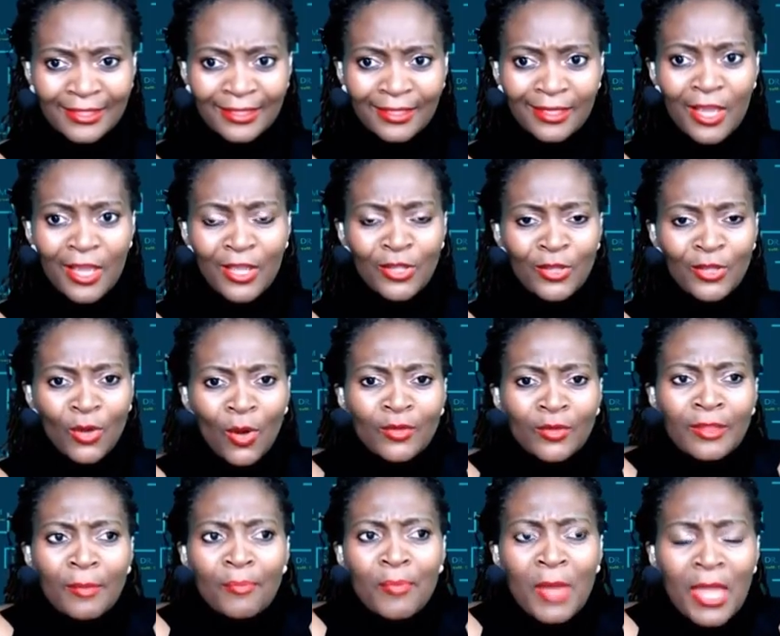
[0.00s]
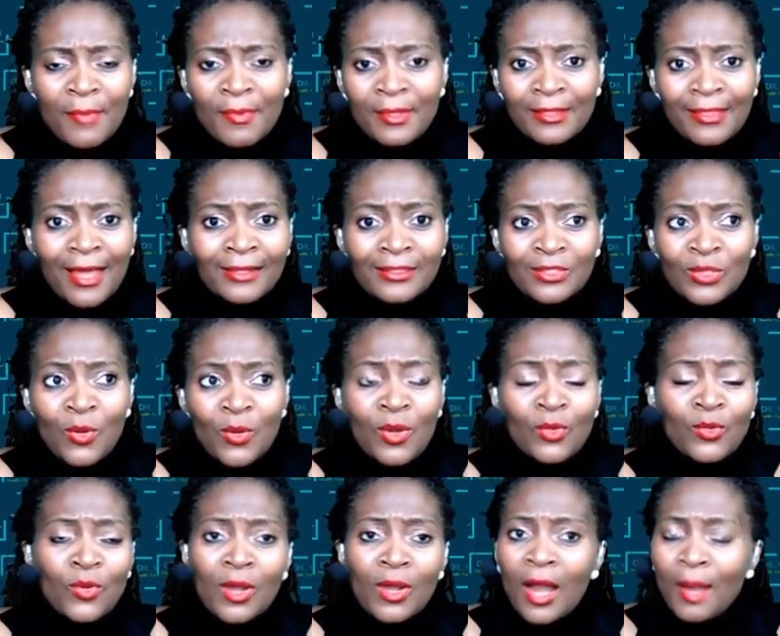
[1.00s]
The baby that you
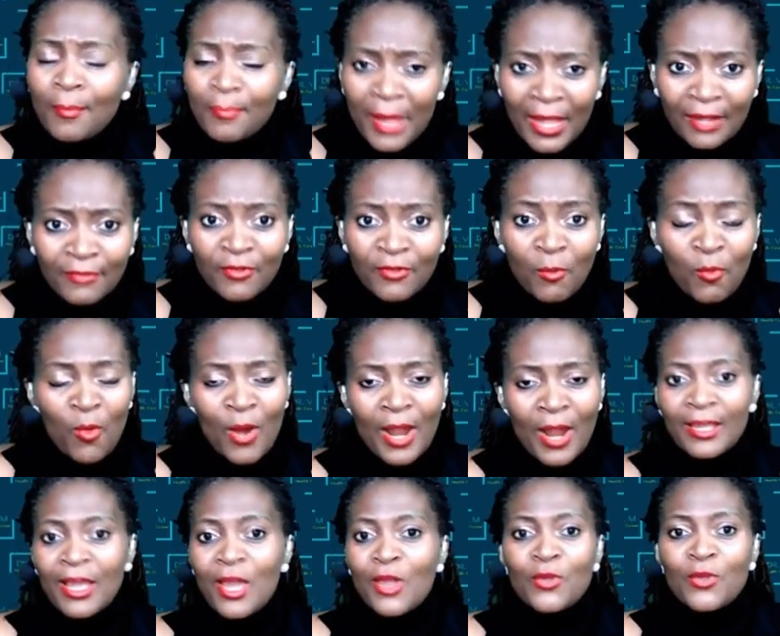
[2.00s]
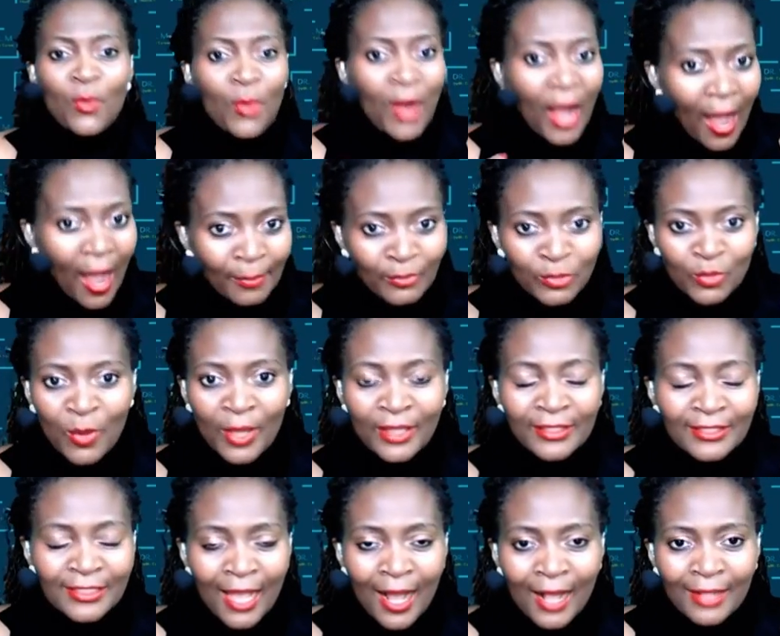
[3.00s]
come back from work, you come to a
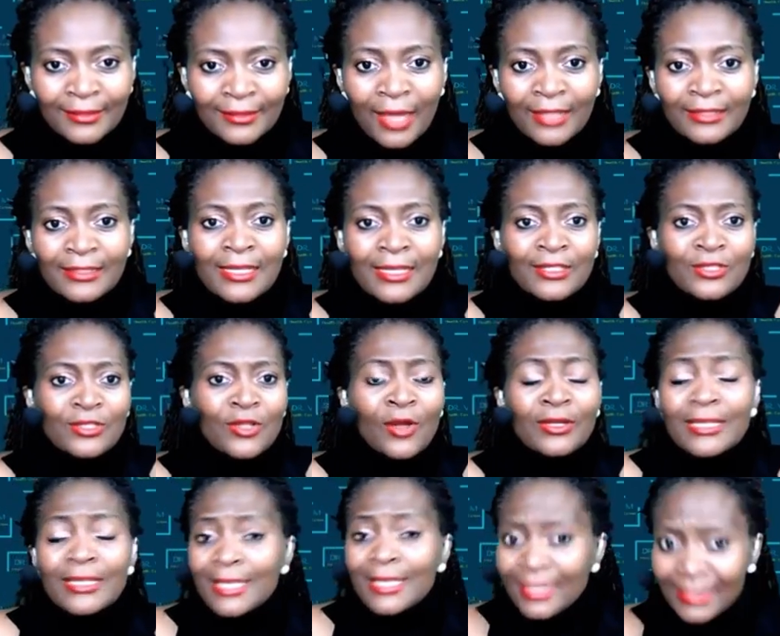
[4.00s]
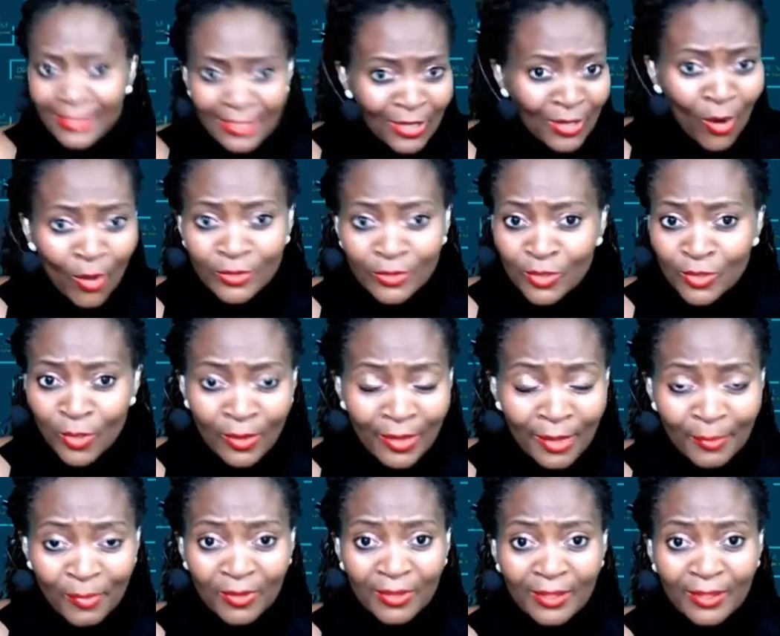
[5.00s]
child that is not easily consolable.